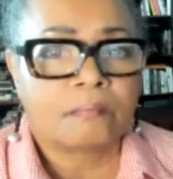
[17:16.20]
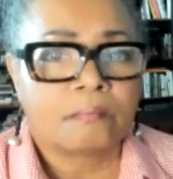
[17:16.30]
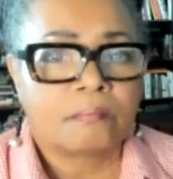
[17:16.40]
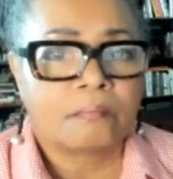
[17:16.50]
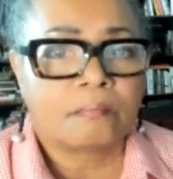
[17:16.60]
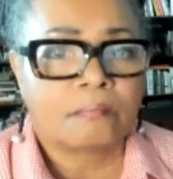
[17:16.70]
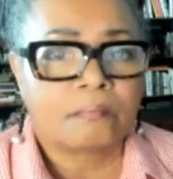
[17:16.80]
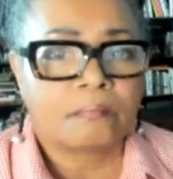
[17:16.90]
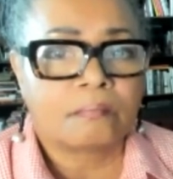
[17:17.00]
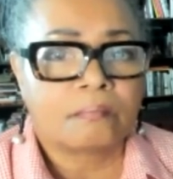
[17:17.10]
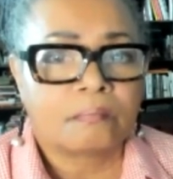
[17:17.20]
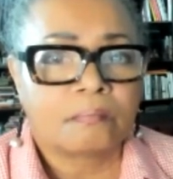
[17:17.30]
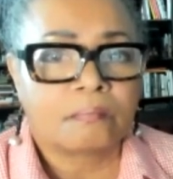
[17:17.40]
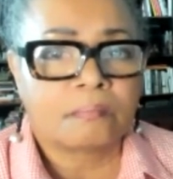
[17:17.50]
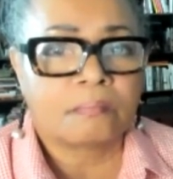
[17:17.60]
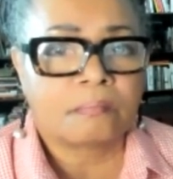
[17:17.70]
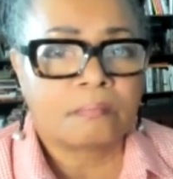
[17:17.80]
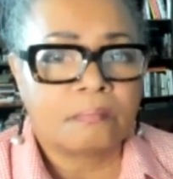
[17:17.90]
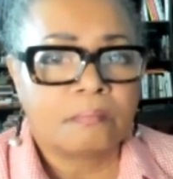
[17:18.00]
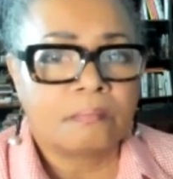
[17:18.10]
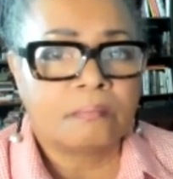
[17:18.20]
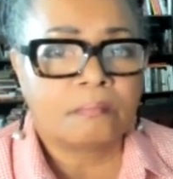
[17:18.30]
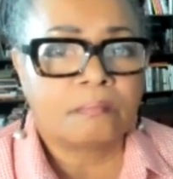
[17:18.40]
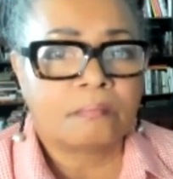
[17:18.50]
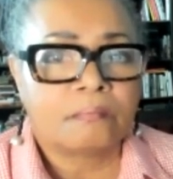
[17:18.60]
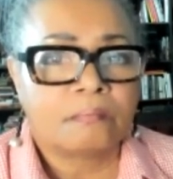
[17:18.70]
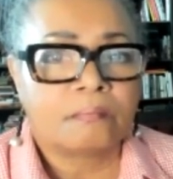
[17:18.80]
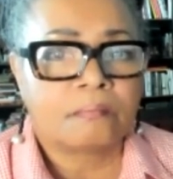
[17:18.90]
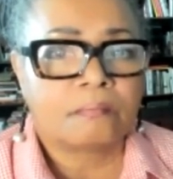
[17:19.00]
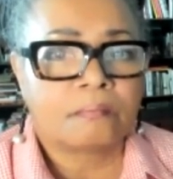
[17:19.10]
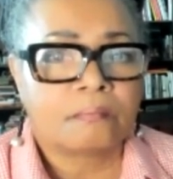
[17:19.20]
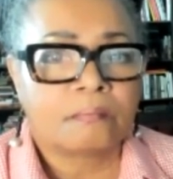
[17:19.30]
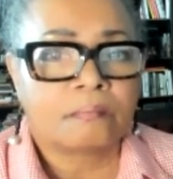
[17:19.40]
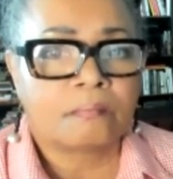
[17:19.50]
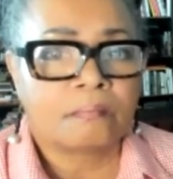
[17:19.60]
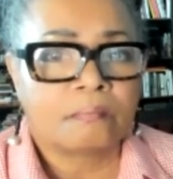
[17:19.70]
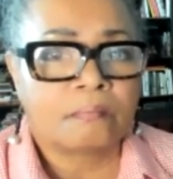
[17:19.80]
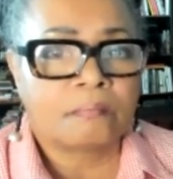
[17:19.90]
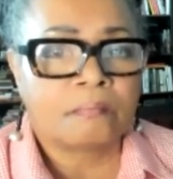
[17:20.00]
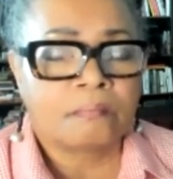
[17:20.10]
[no speech]